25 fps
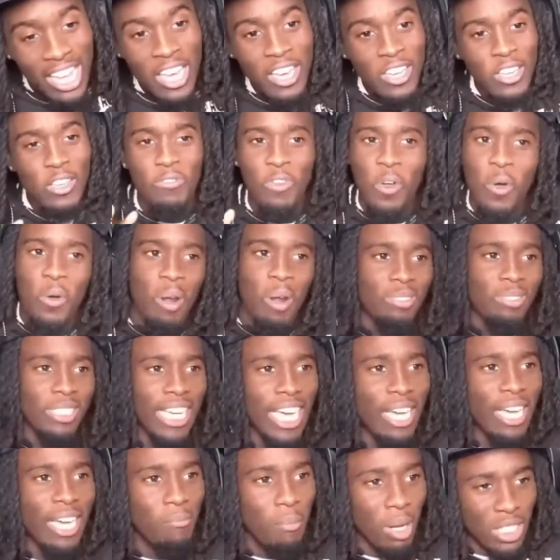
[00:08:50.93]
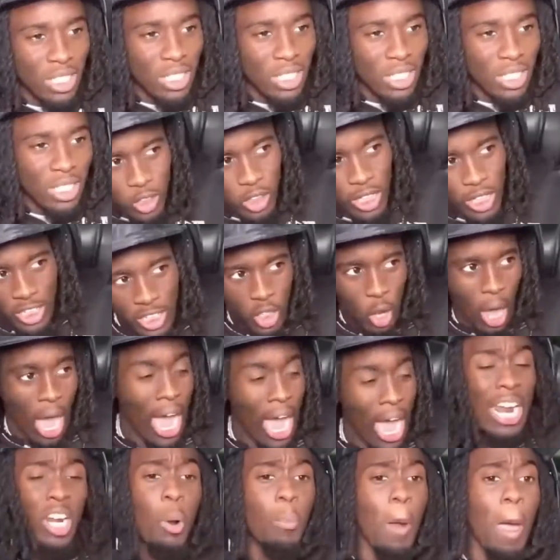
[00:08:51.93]
You feel what I'm saying? Much love to Kick, though. I
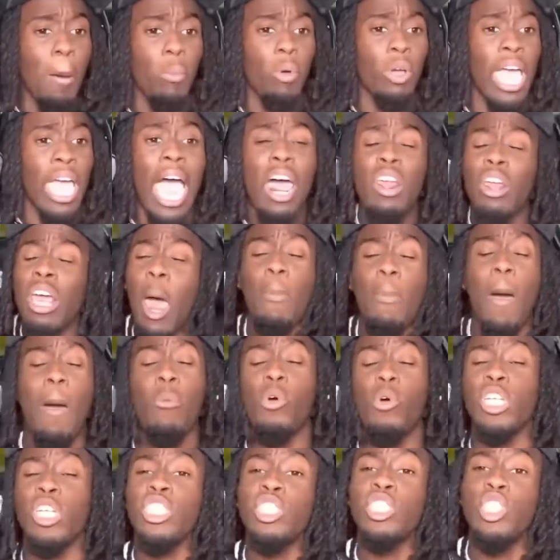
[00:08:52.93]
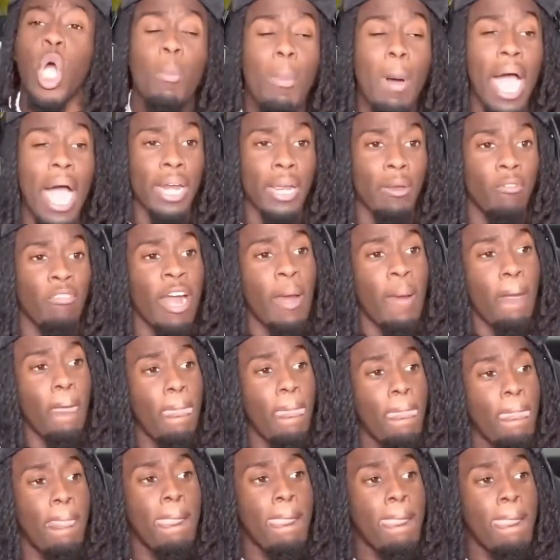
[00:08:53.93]
got no problem with Kick. I don't got a problem with nobody, right?
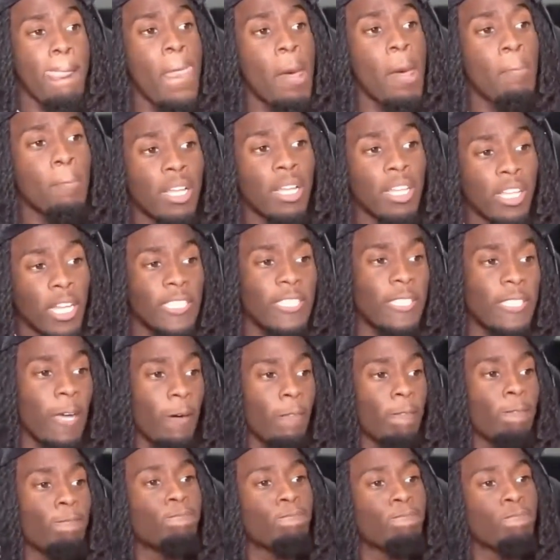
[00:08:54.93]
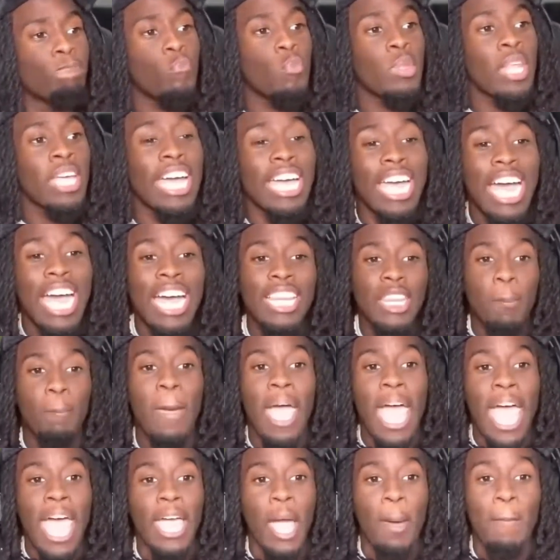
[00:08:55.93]
But look, though. They got the
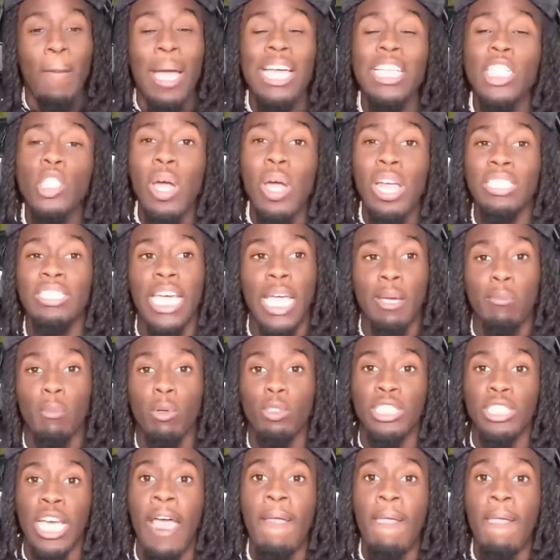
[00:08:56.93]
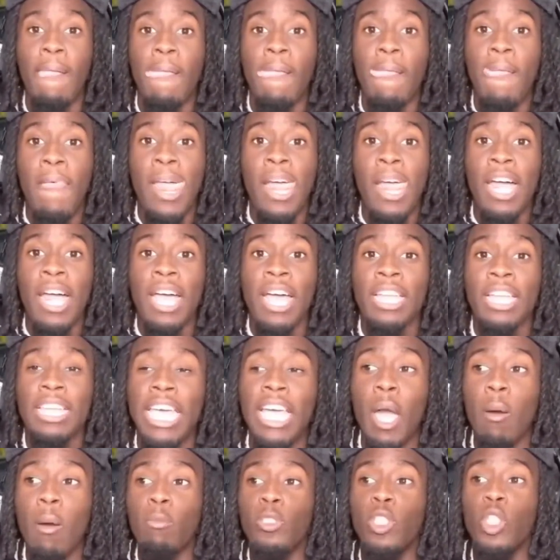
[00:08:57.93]
bag. Imagine you at a table, chat. They
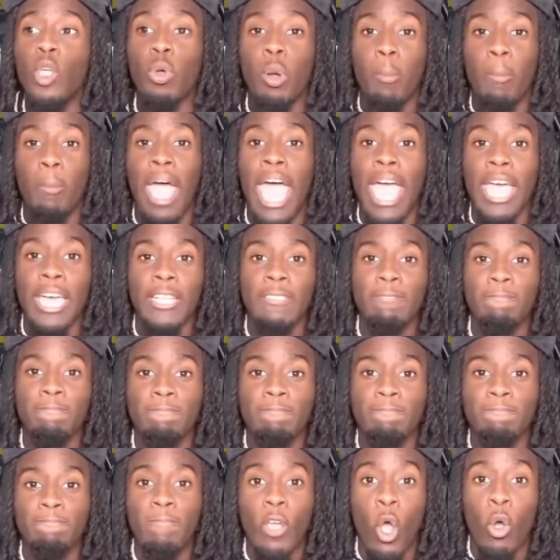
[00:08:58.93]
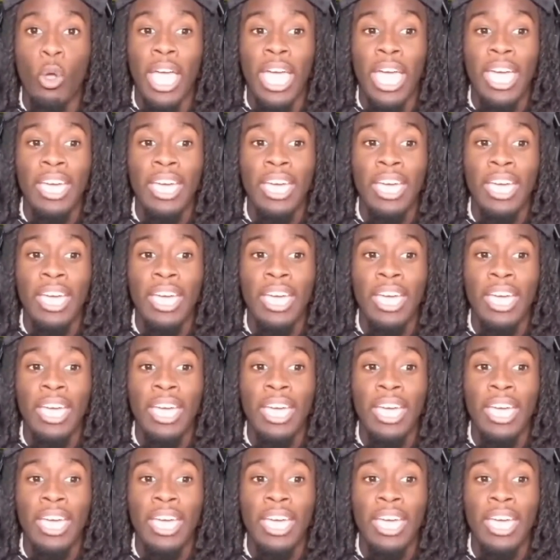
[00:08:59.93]
come to you with a bag, okay?